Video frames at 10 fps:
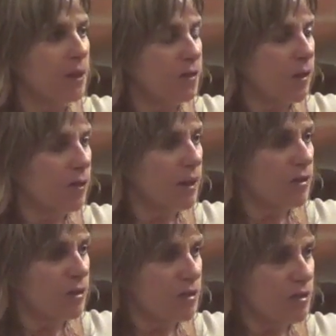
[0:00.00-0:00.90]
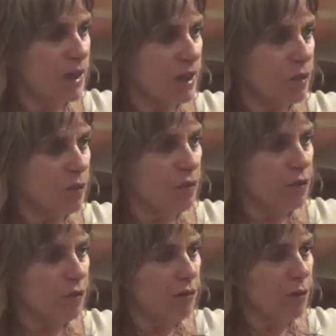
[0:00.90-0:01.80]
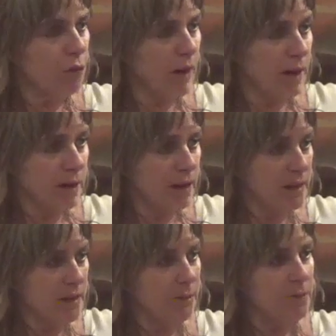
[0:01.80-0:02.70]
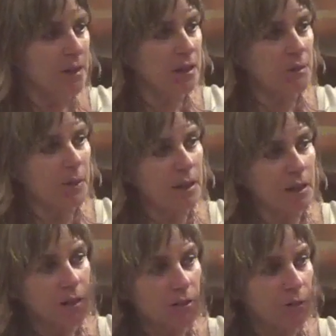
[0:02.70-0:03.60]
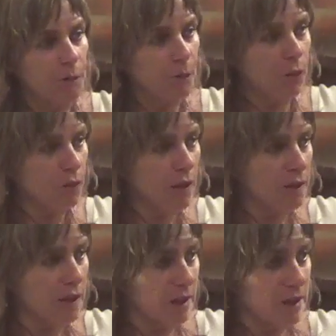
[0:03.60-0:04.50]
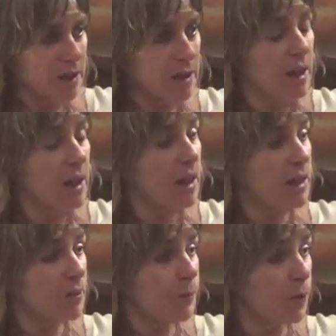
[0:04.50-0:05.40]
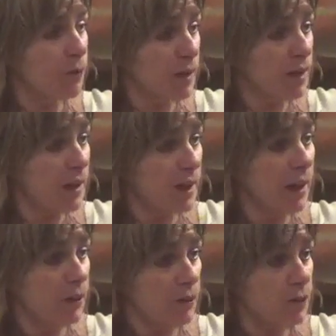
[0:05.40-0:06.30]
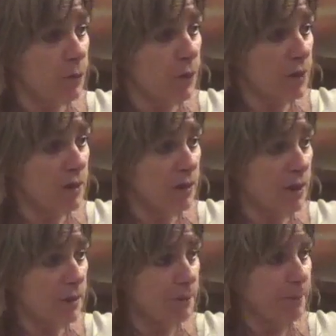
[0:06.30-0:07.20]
So let's just say you're aware that something is making the report and that it's both in and out of the body, right?